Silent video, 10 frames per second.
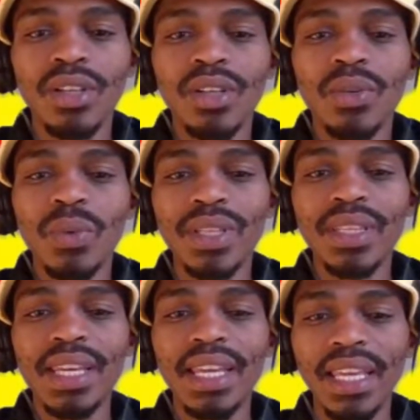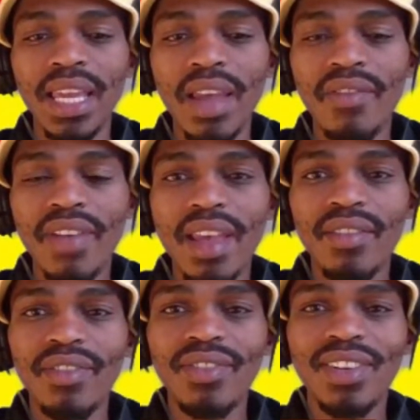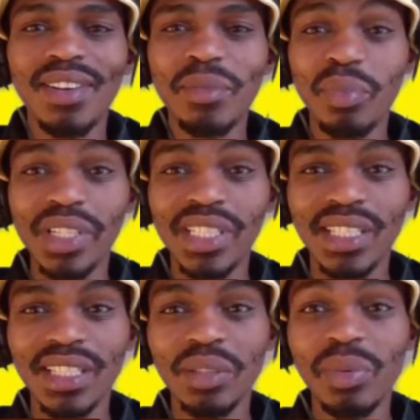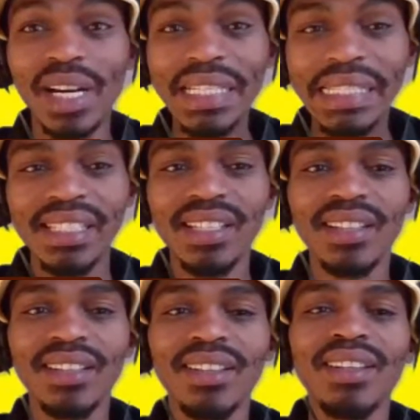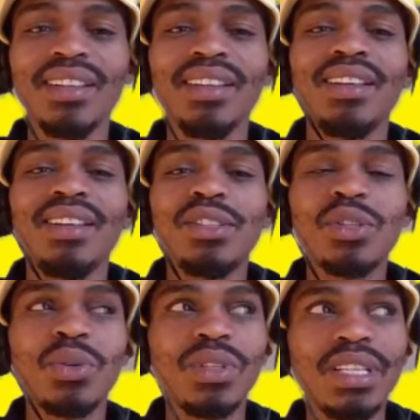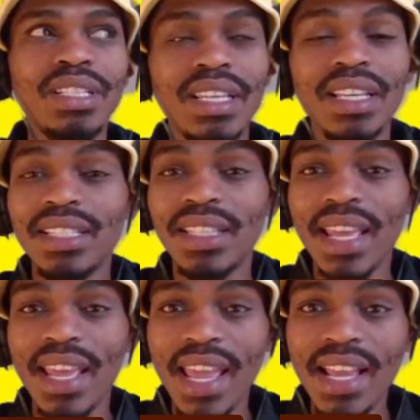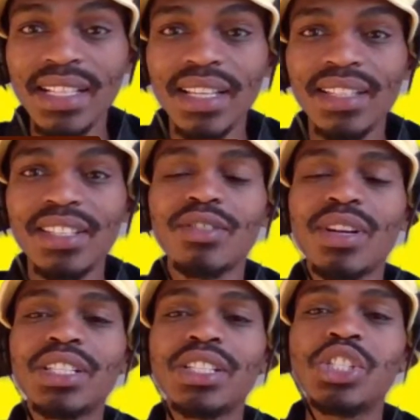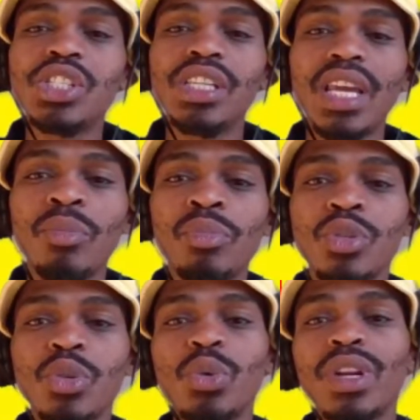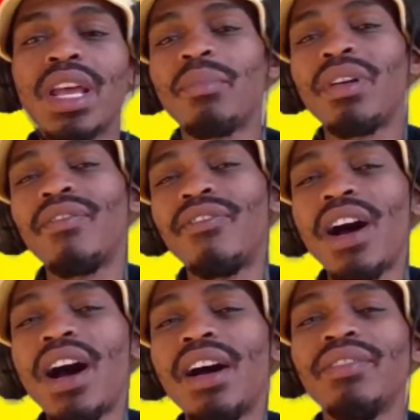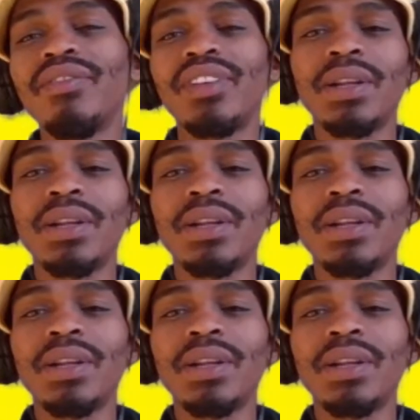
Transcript: with the EFF political party. So this is the exit strategy episode number 5.